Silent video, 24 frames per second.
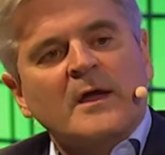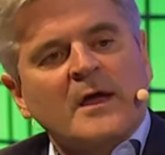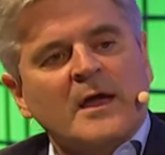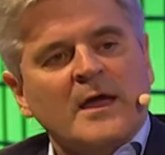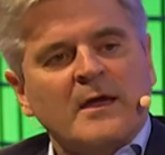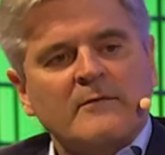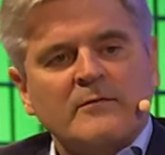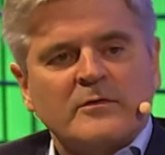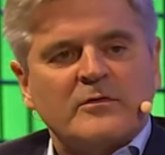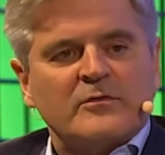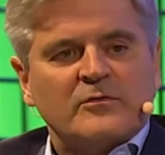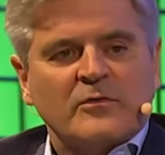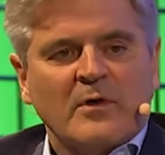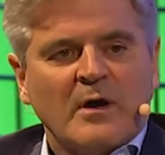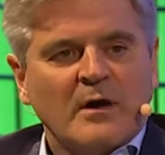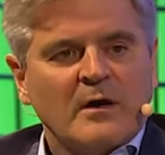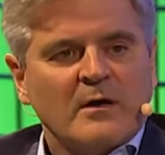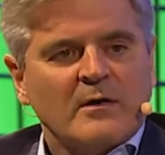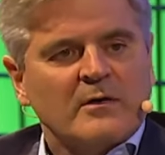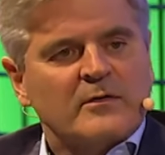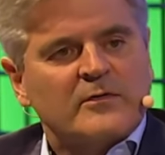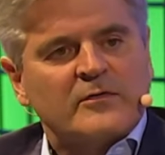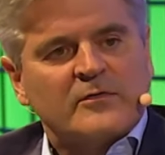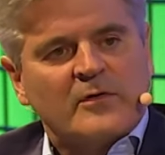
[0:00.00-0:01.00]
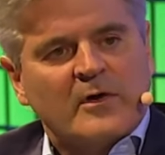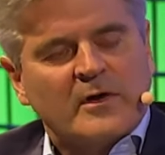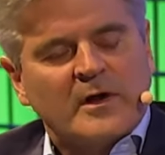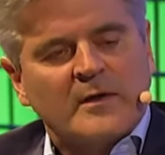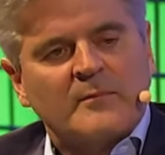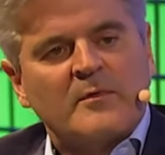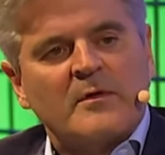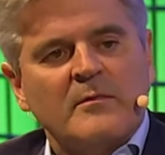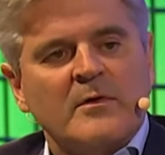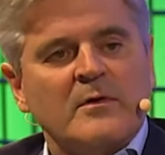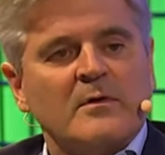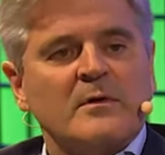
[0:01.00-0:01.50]
even stronger startup
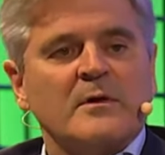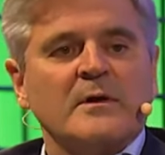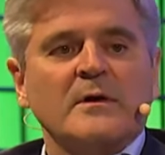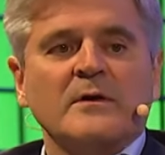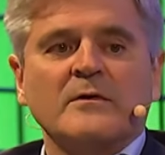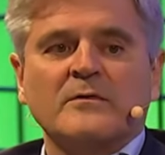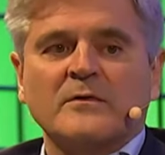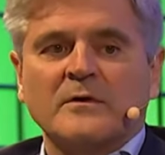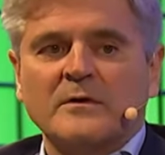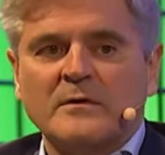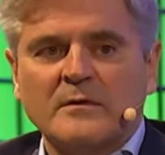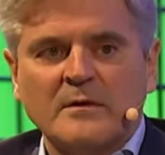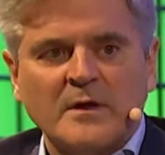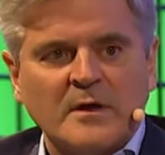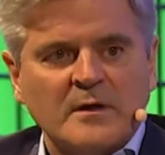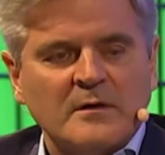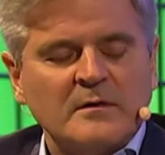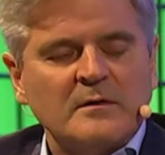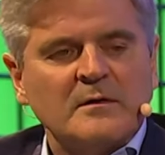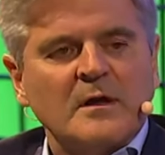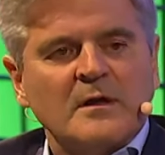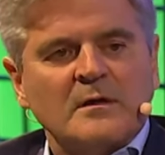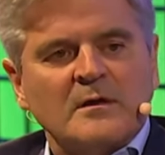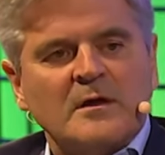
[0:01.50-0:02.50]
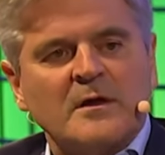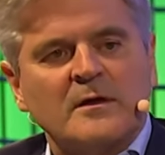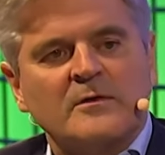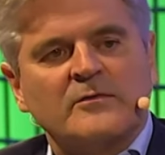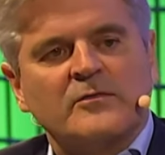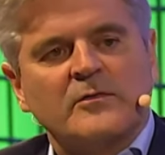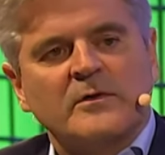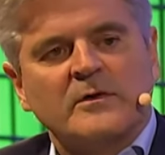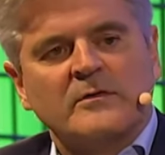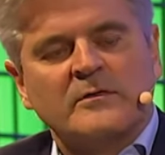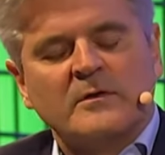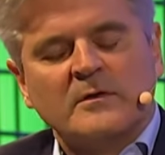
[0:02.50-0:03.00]
communities in, in, in
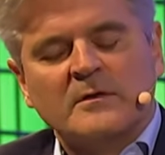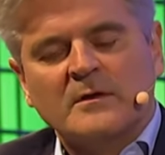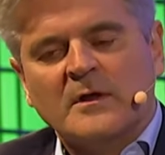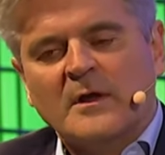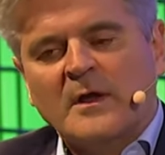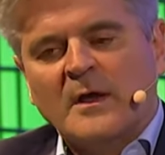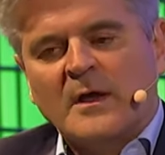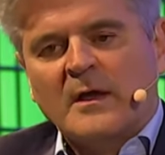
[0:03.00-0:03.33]
countries in,